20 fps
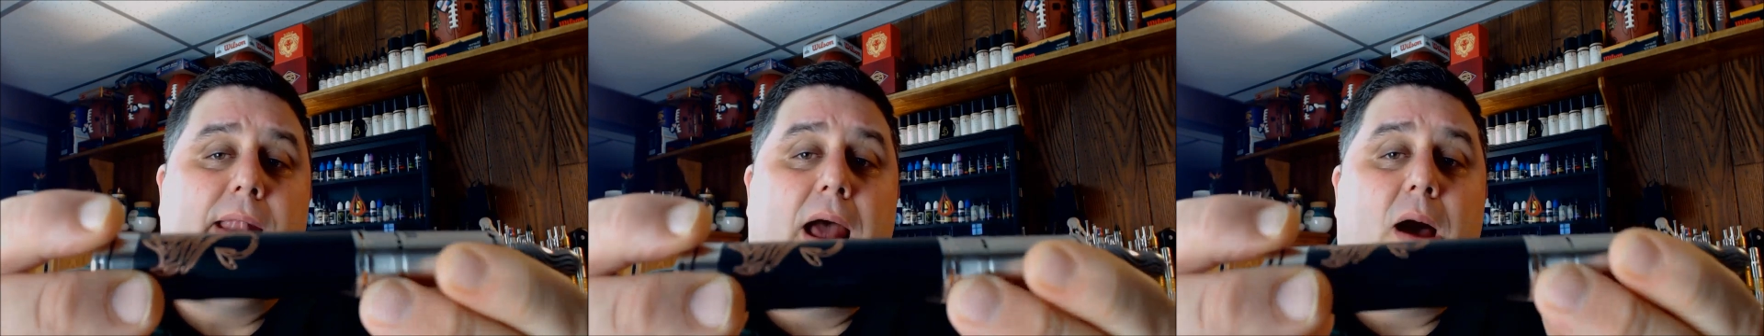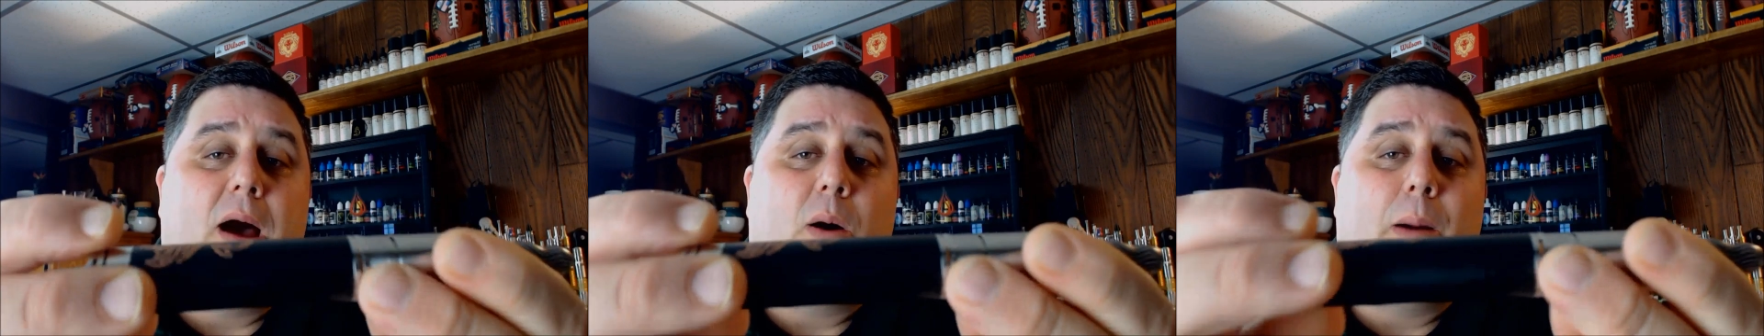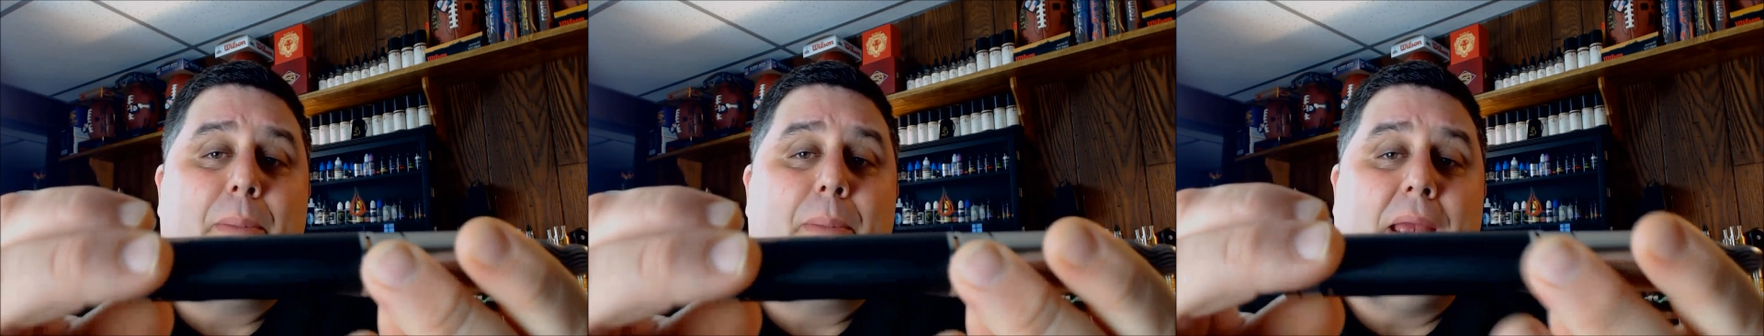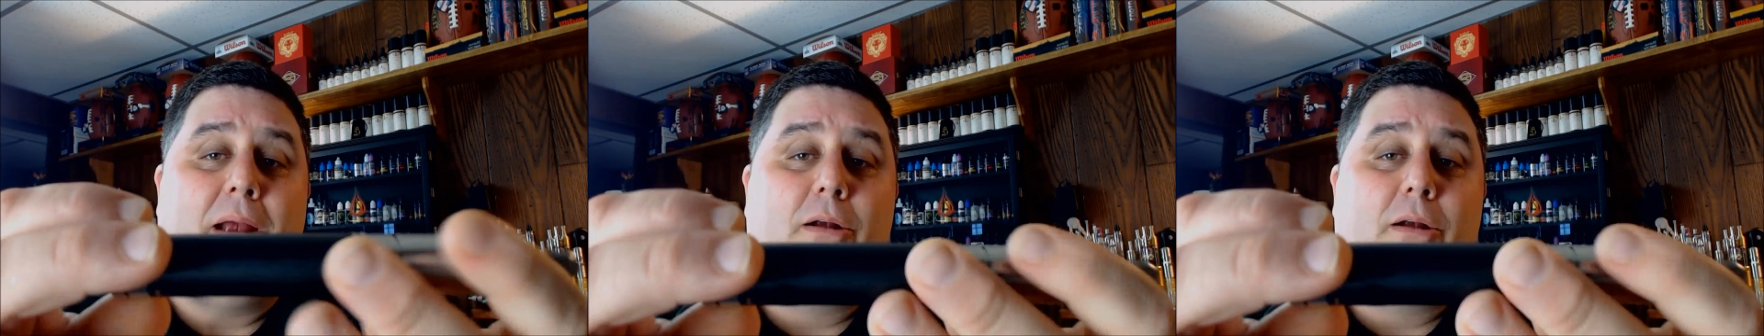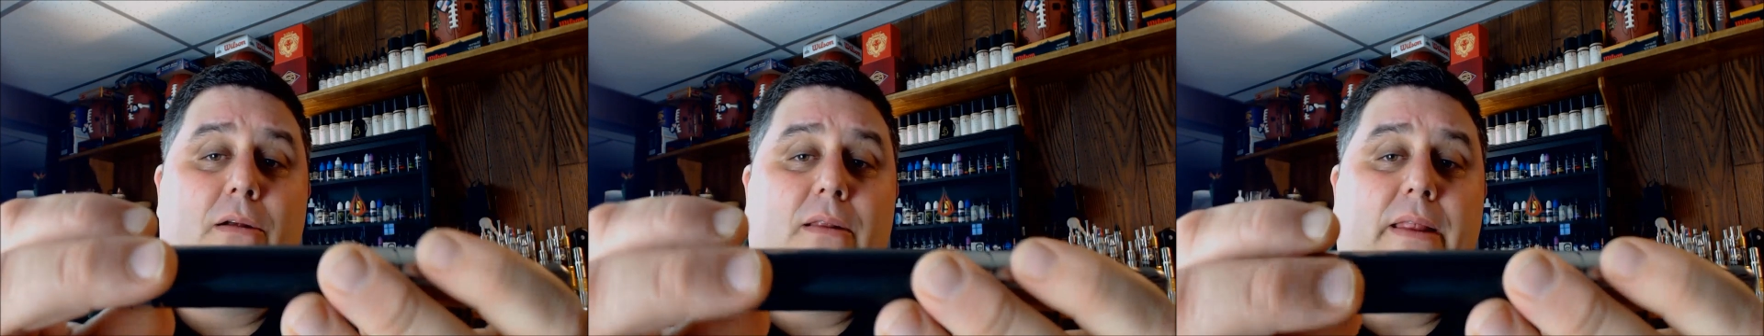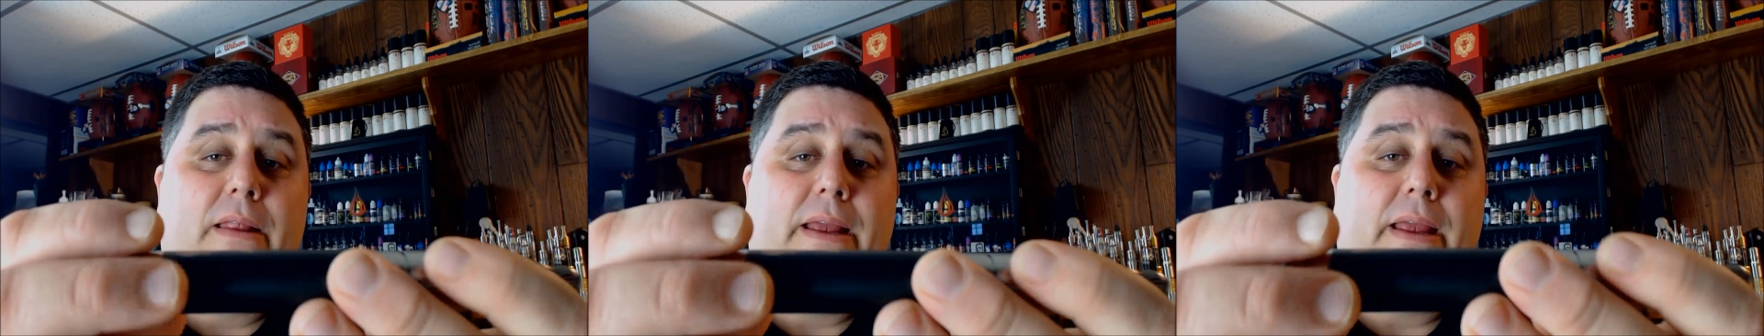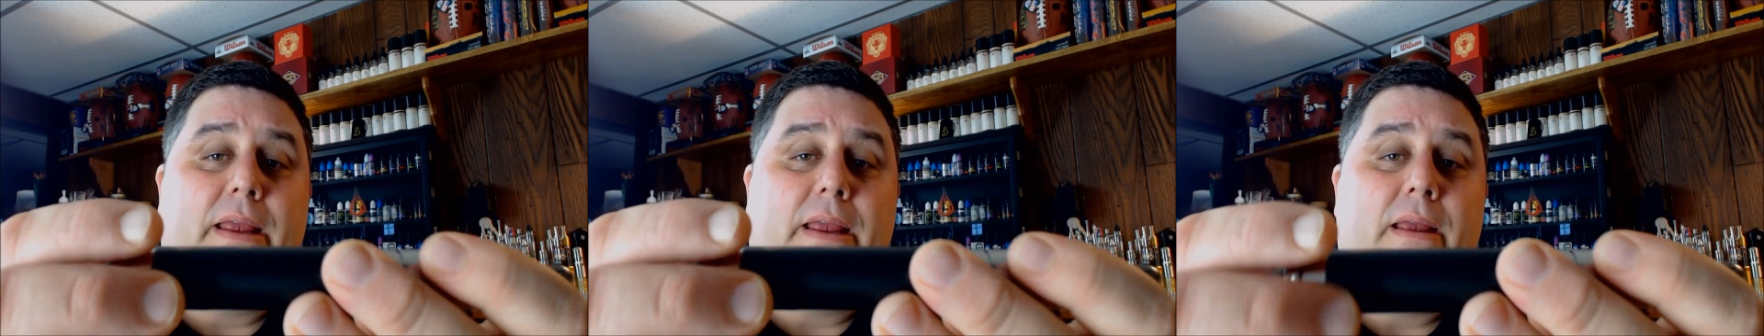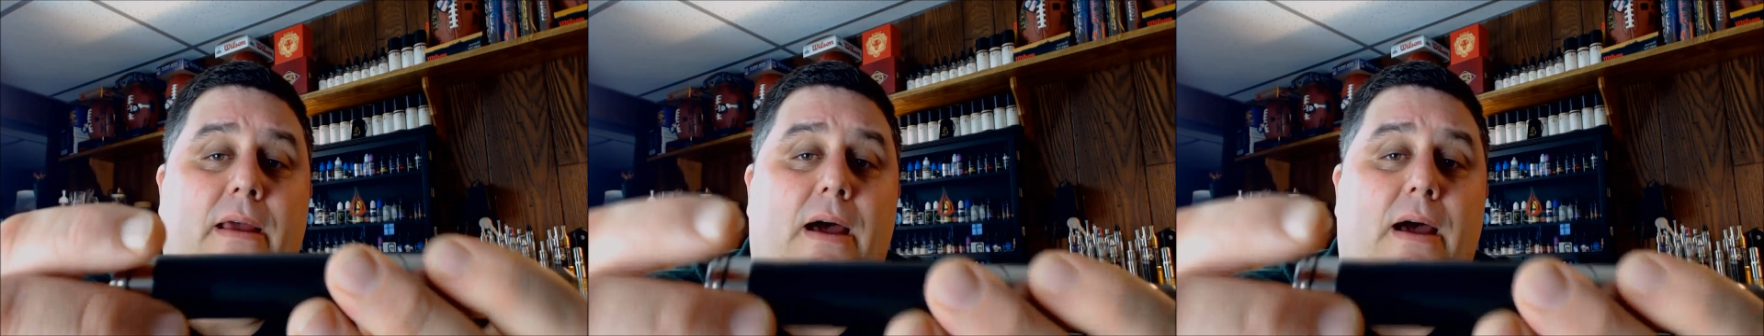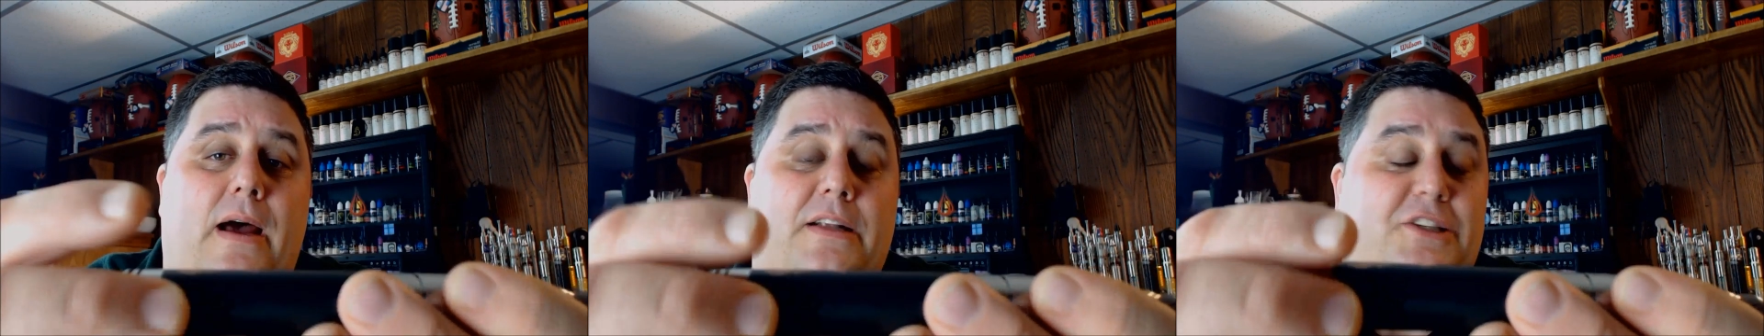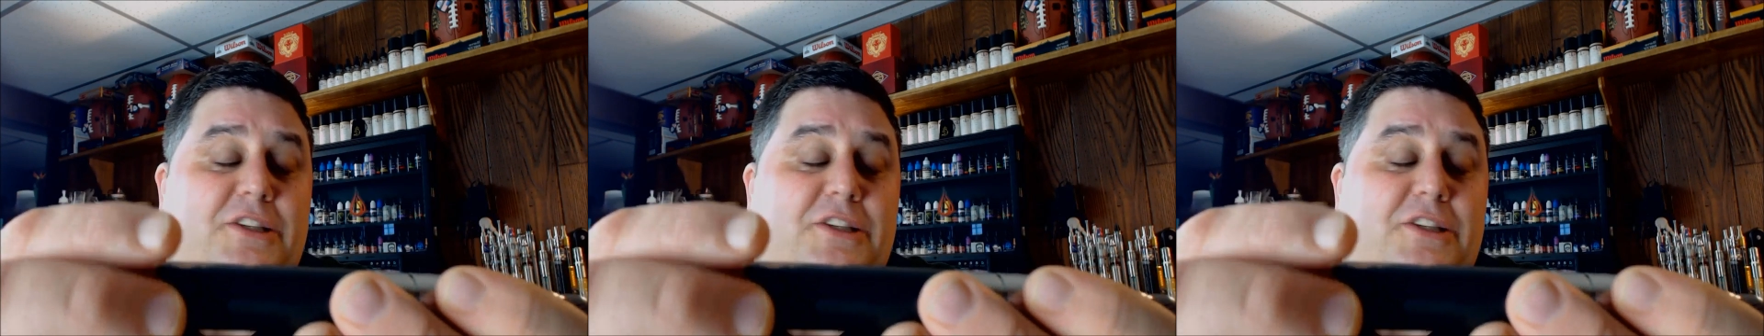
Now, apparently,